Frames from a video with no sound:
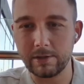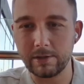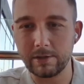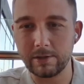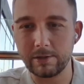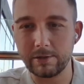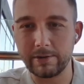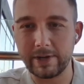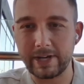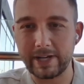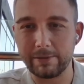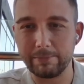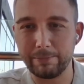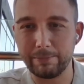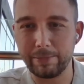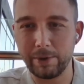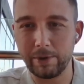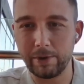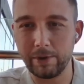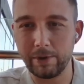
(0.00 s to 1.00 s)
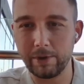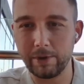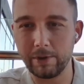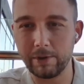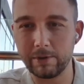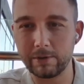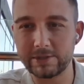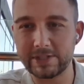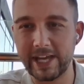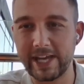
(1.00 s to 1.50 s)
Alrighty,
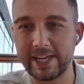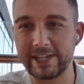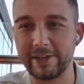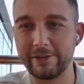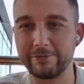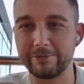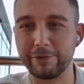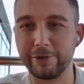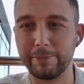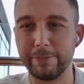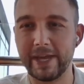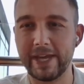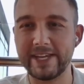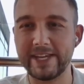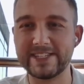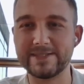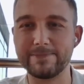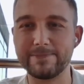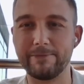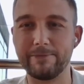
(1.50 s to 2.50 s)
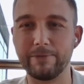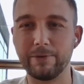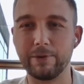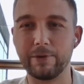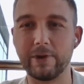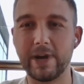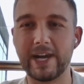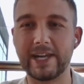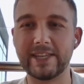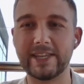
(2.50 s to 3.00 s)
for taking rupees
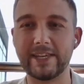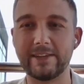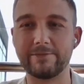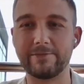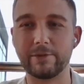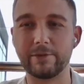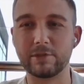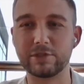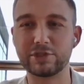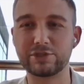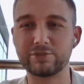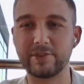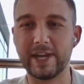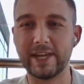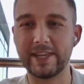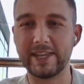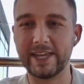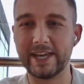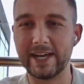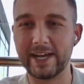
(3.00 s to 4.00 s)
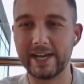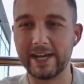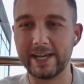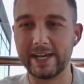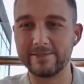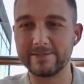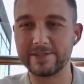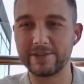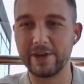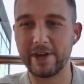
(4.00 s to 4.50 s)
before I leave for Australia?
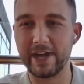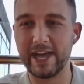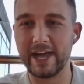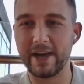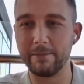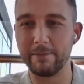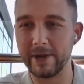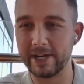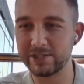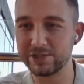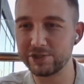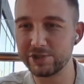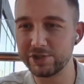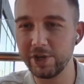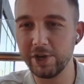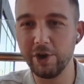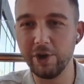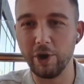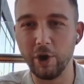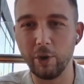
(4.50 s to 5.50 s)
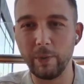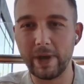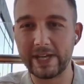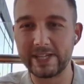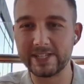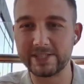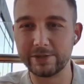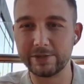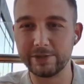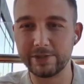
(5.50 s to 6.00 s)
If so, how much? Or
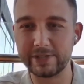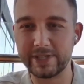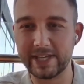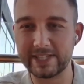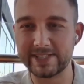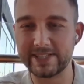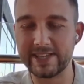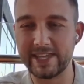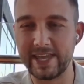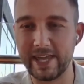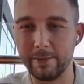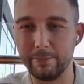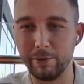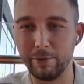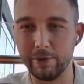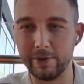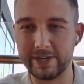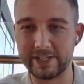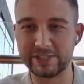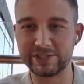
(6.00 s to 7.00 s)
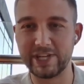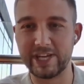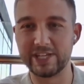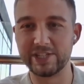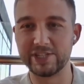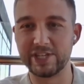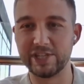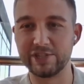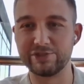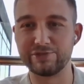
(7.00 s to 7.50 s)
wait until you get to the airport and
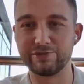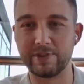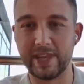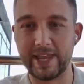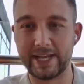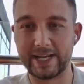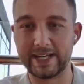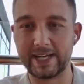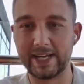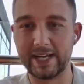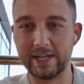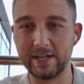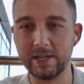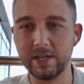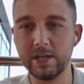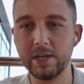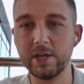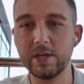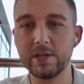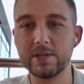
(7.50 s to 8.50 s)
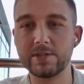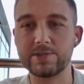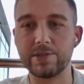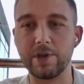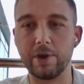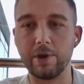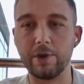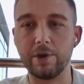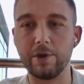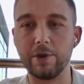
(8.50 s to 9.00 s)
exchange in Sri Lanka.
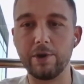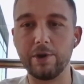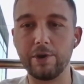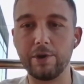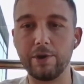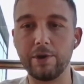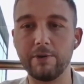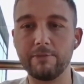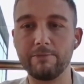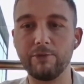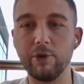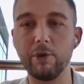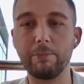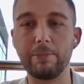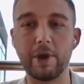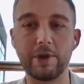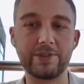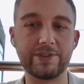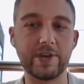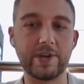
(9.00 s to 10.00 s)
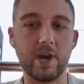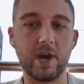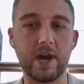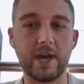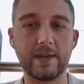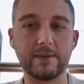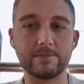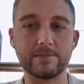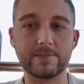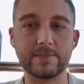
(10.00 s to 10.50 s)
So for both
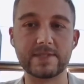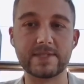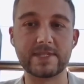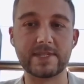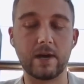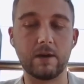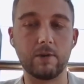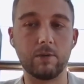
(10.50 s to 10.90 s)
times